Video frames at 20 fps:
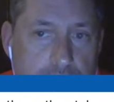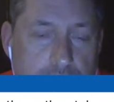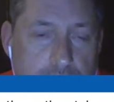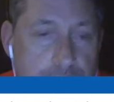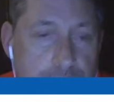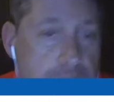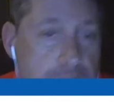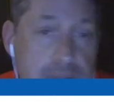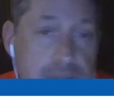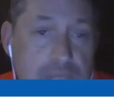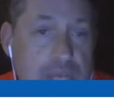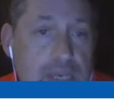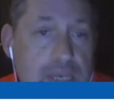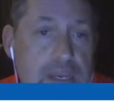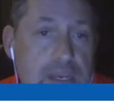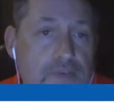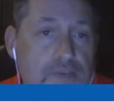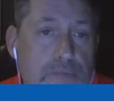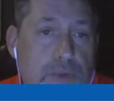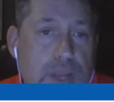maybe they
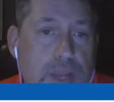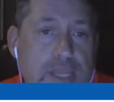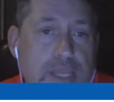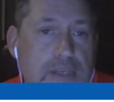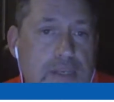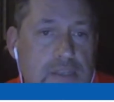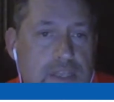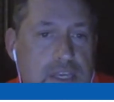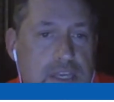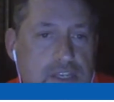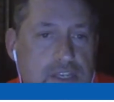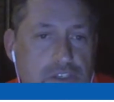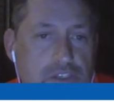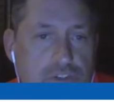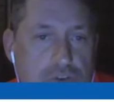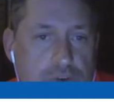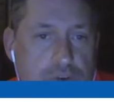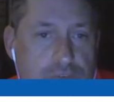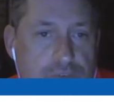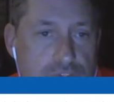didn't even break into the kitchen
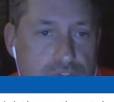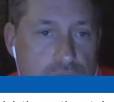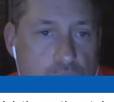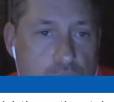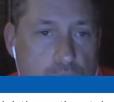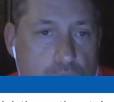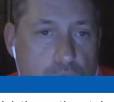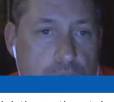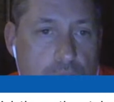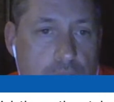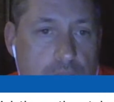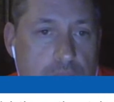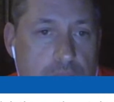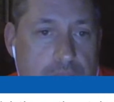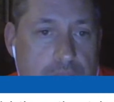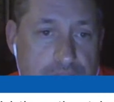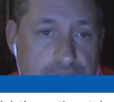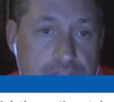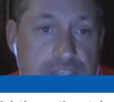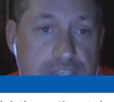service door
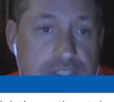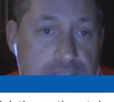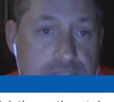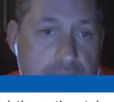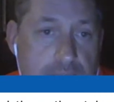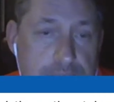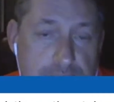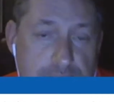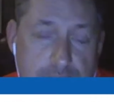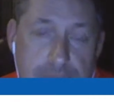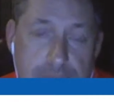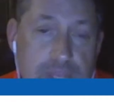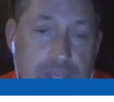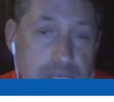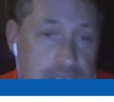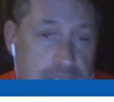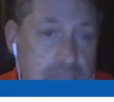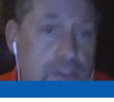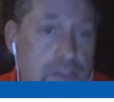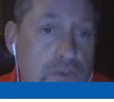at this time. Maybe they
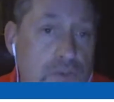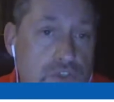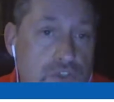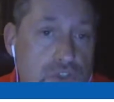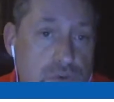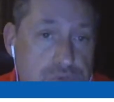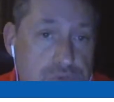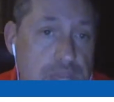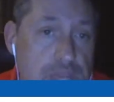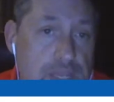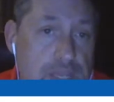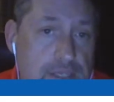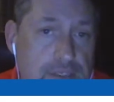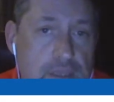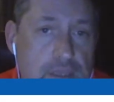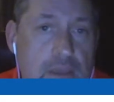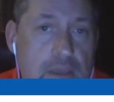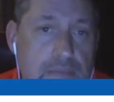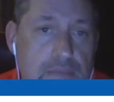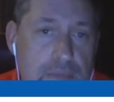did those two things.
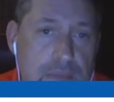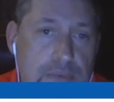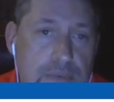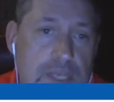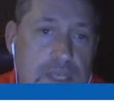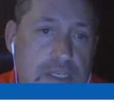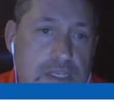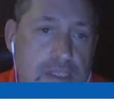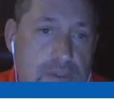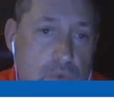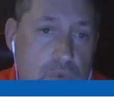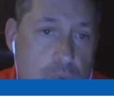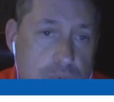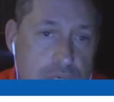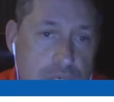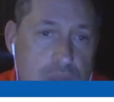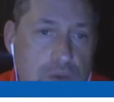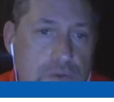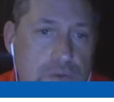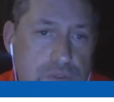Maybe they did the
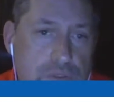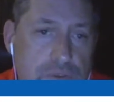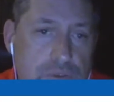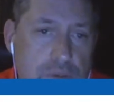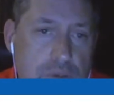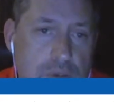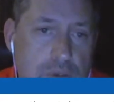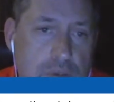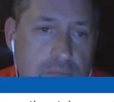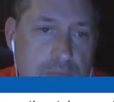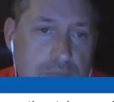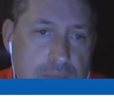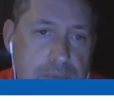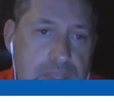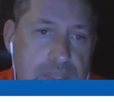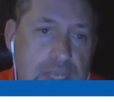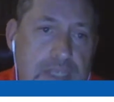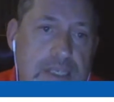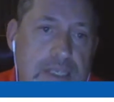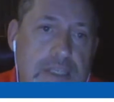windows. Maybe
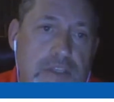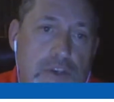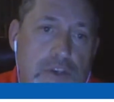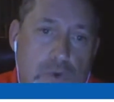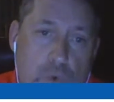they did the